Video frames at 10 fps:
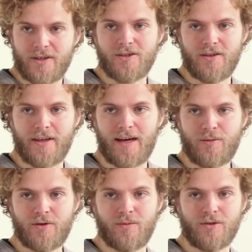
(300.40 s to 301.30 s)
into the
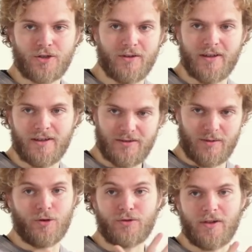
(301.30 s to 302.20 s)
app to ensure that it's the
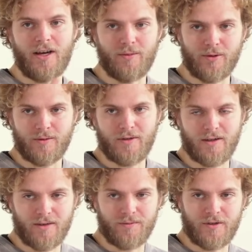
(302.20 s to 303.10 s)
most reliable
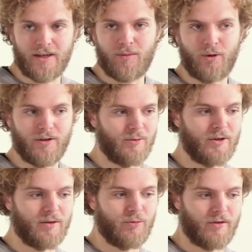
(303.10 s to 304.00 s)
um, data point that we
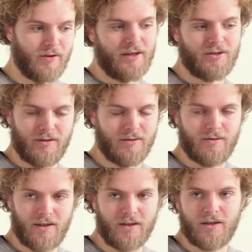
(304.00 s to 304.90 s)
can provide to the
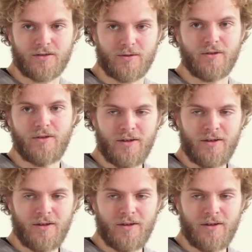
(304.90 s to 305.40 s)
end customer.